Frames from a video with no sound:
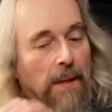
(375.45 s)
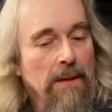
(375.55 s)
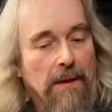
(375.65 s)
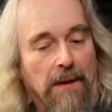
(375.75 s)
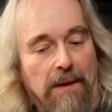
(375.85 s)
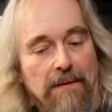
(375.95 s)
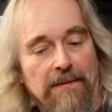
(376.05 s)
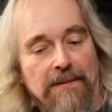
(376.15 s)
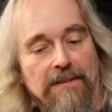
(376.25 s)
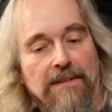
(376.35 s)
Yeah,
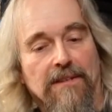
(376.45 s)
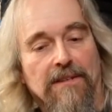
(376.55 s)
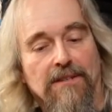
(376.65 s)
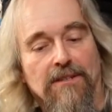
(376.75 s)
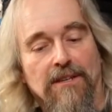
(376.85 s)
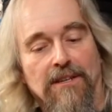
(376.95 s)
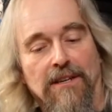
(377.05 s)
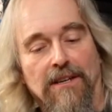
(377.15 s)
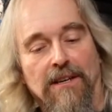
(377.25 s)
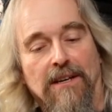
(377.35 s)
and then she
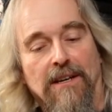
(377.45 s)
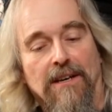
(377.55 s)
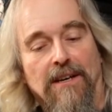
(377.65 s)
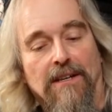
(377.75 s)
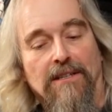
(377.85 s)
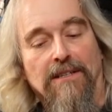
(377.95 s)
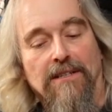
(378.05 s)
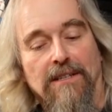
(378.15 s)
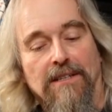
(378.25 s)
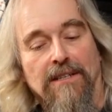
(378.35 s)
just
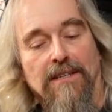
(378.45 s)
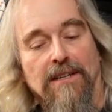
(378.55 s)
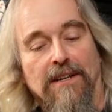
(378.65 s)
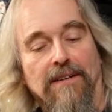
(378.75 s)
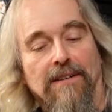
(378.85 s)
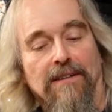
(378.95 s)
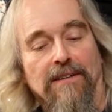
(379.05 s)
sits in there.